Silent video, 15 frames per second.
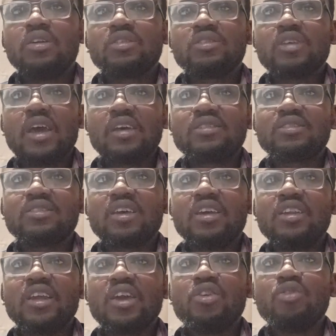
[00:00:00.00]
test,
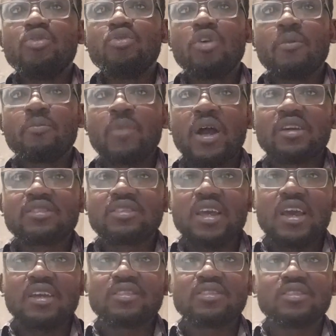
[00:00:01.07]
and then you do Romback's
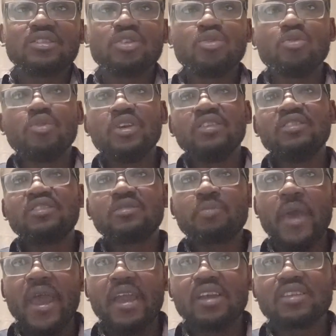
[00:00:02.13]
test, you
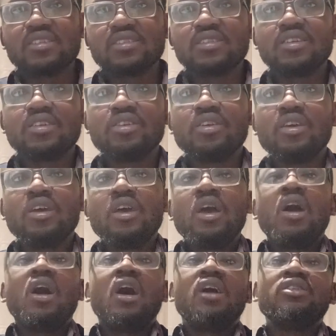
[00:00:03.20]
inspect.
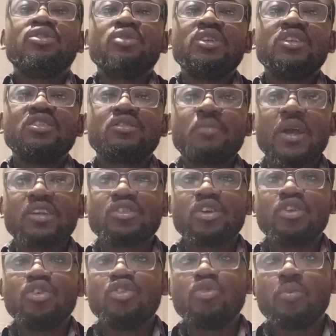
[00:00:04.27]
During
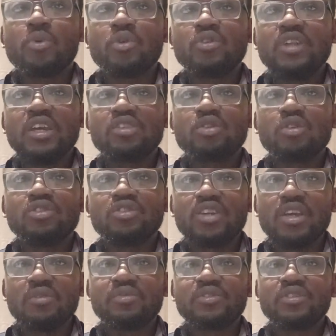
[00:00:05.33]
inspection, you do pronate or
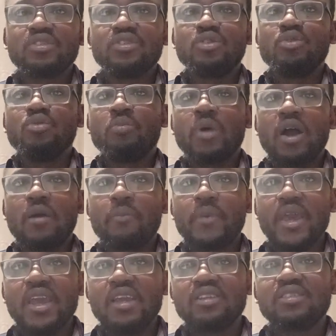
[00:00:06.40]
drift, you
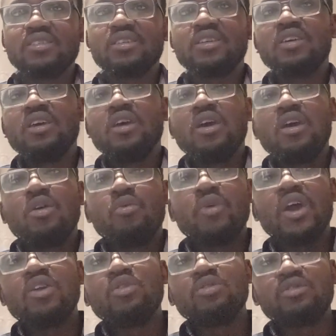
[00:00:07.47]
palpate,
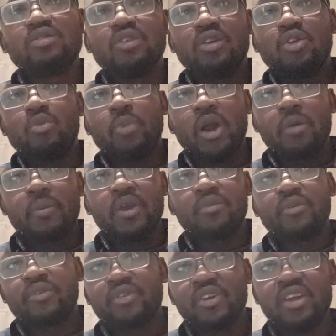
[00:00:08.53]
where you palpate
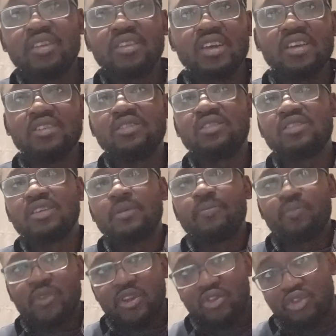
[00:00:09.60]
for three things:
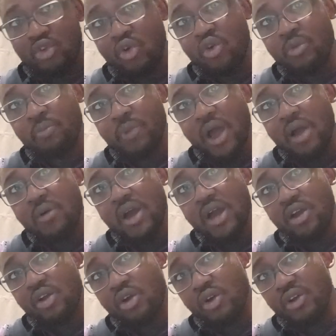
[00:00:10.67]
tone, power,
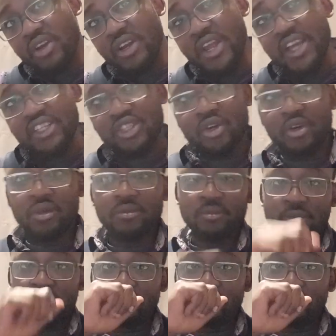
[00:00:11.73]
and coordination.